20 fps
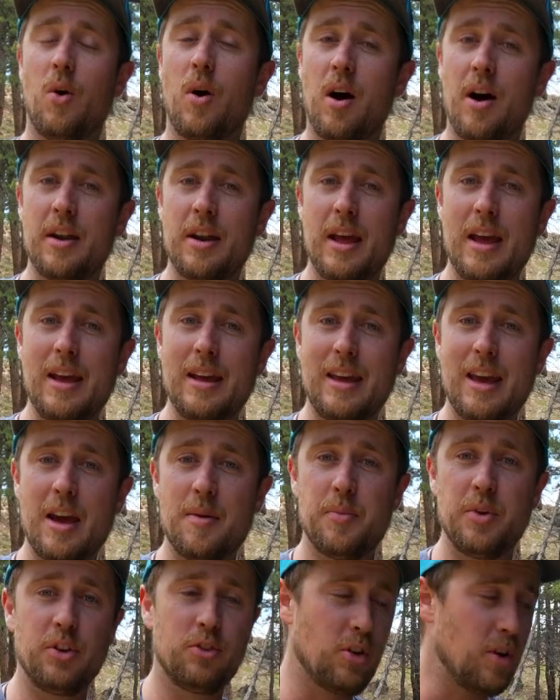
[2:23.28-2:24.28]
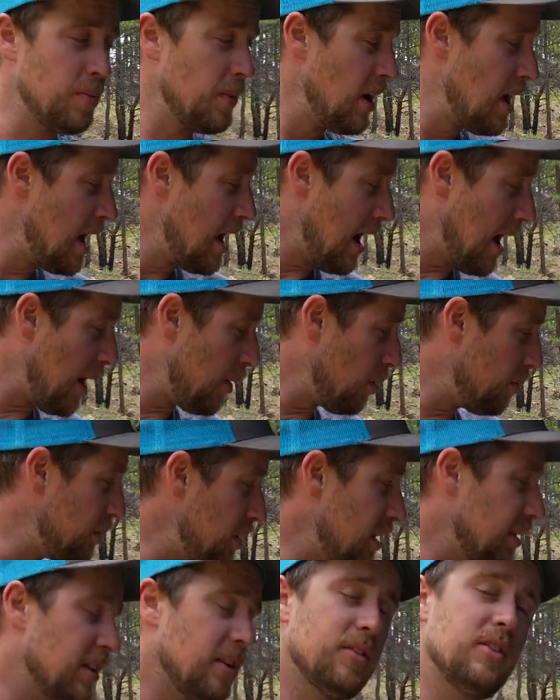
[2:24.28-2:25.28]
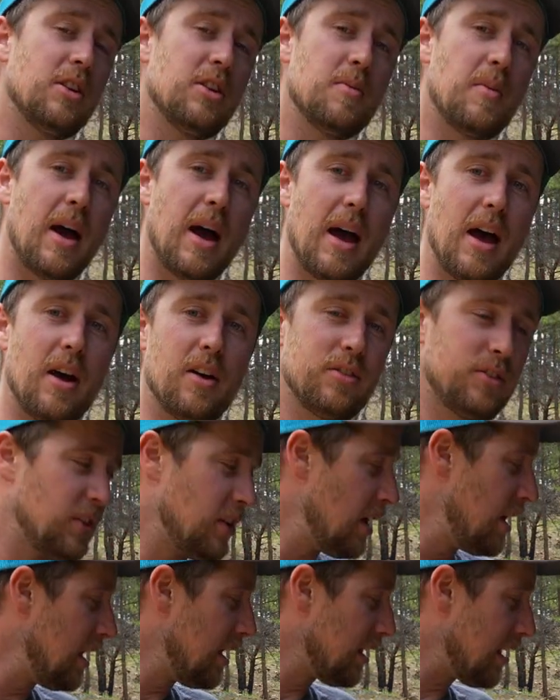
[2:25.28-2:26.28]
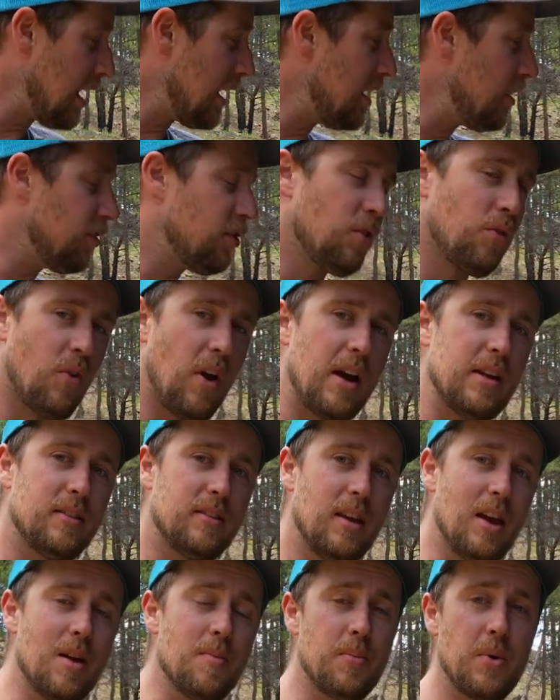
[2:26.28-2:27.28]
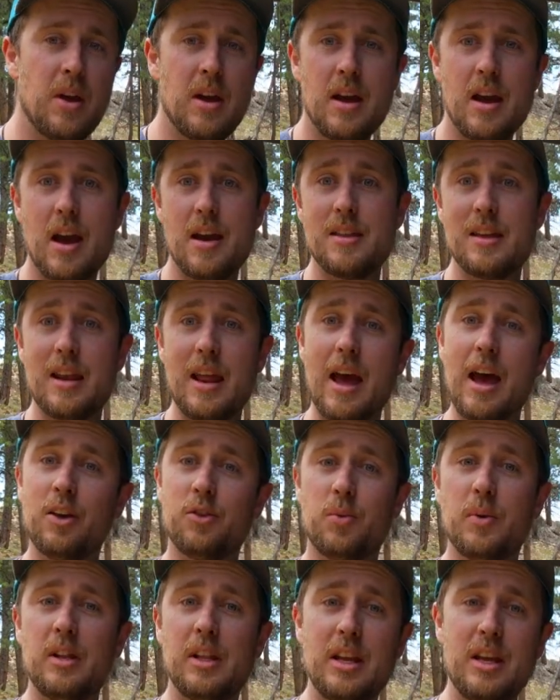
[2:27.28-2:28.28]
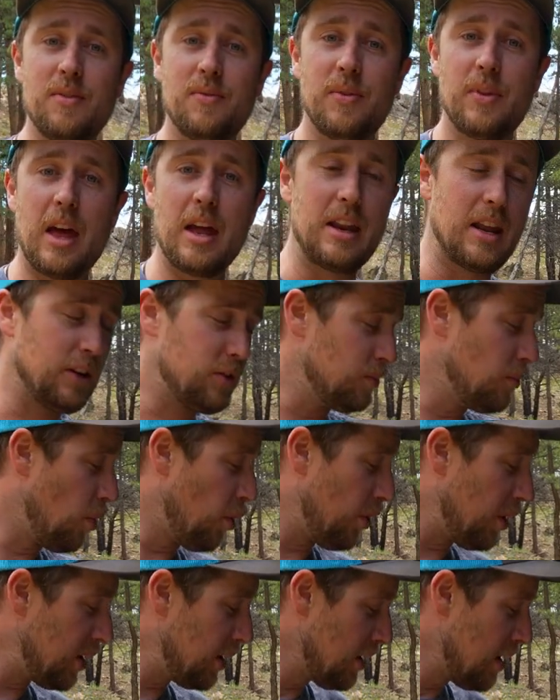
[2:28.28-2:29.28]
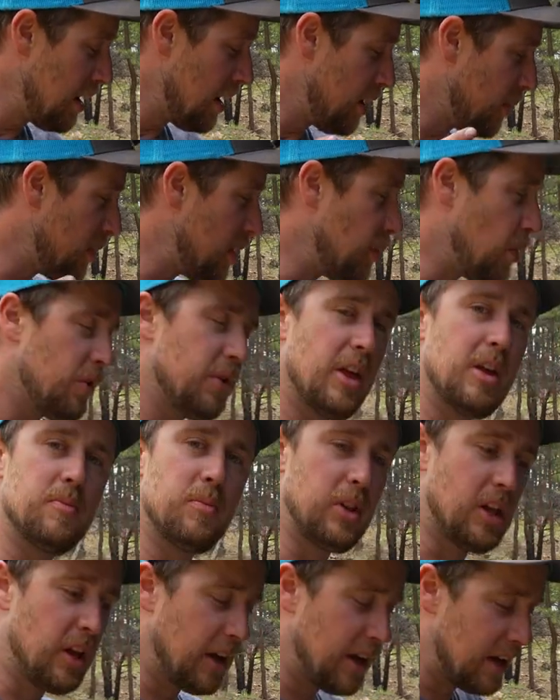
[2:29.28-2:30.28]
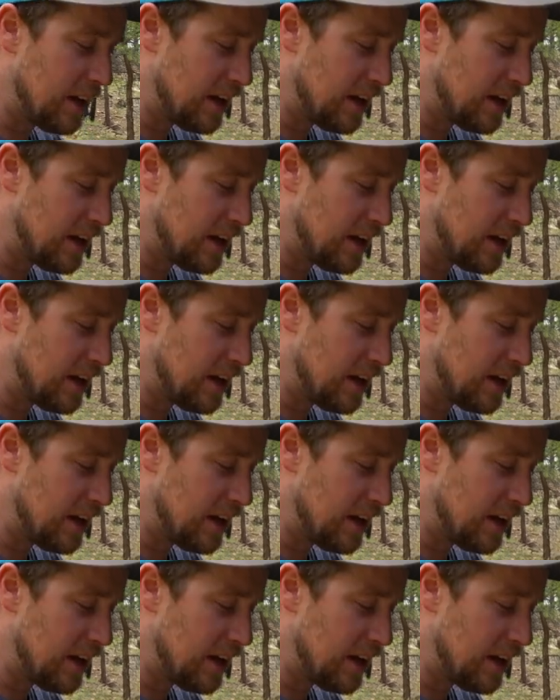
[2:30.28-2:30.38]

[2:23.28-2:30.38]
on a camping trip, I will plug this into my house, get it to right temp, and then as we leave that next morning, we will then plug it